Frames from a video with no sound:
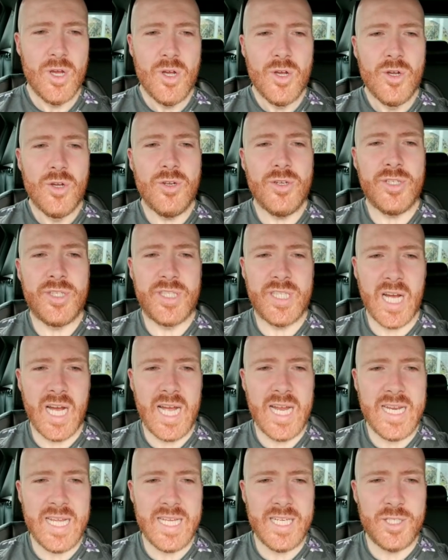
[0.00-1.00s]
who
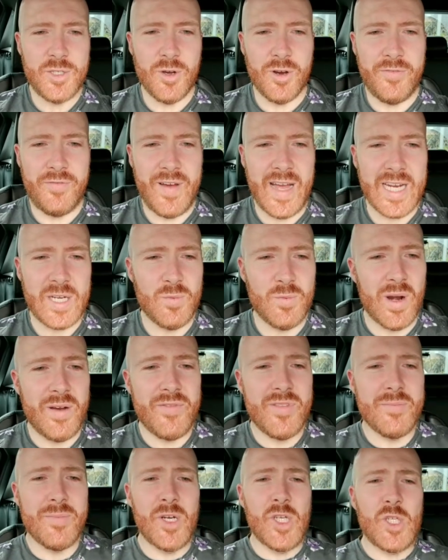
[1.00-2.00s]
signed into effect one
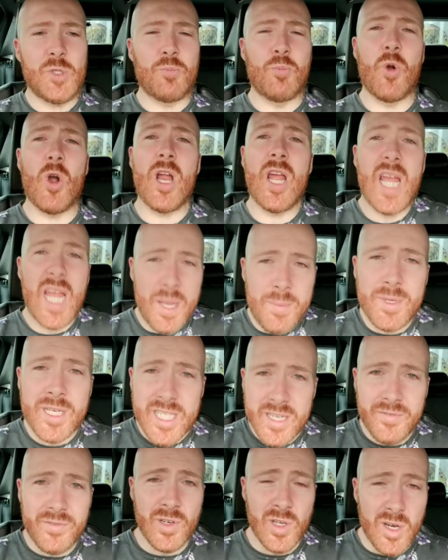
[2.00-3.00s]
of the most
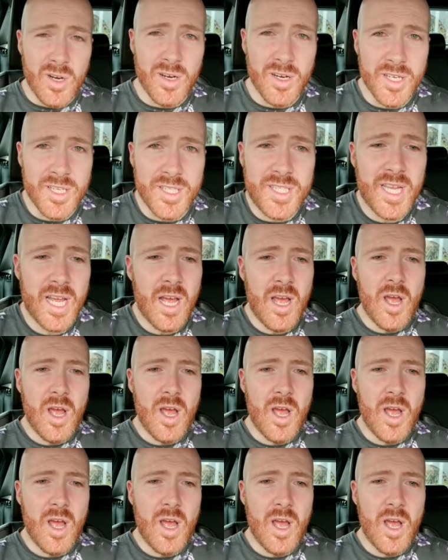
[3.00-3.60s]
prohibitive laws